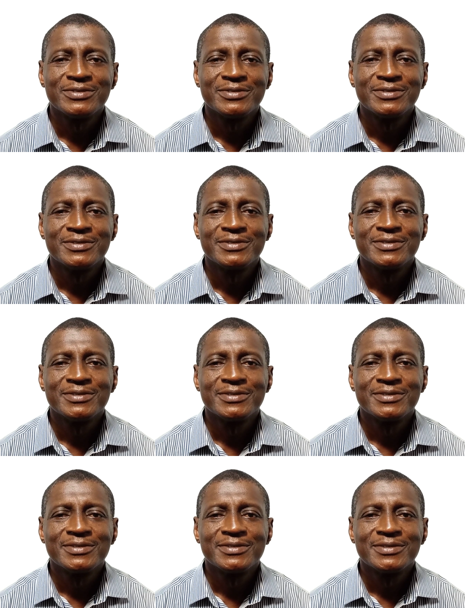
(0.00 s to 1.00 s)

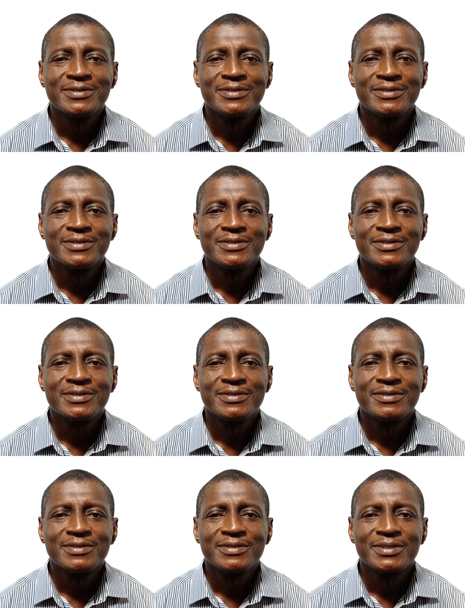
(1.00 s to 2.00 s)

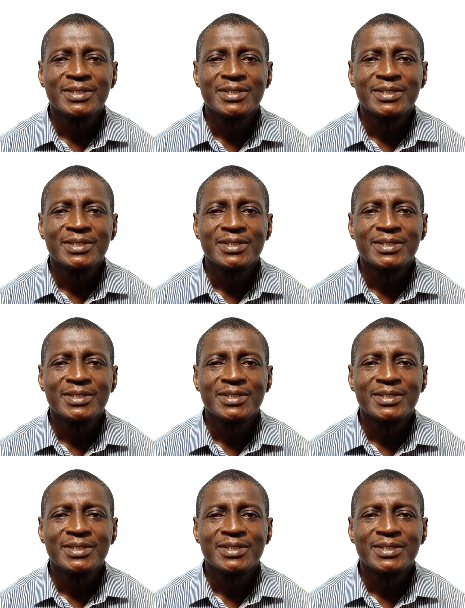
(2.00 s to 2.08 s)
(silence)